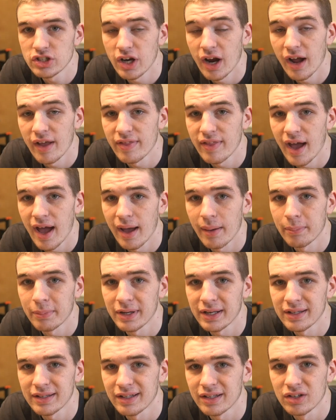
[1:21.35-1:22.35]
tried that,
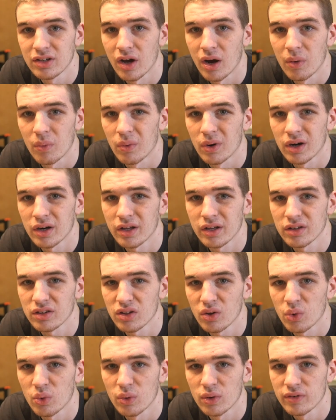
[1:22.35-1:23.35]
but it did not work. It
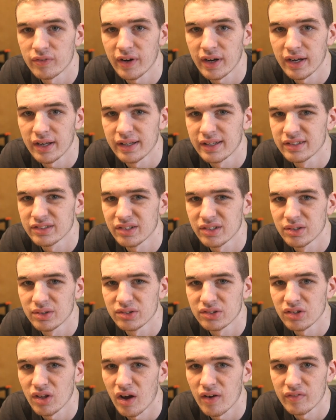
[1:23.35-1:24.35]
tore very easily, it
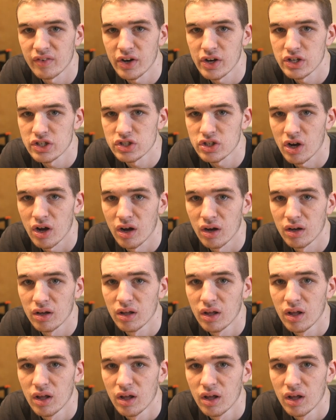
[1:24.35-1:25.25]
was not very strong.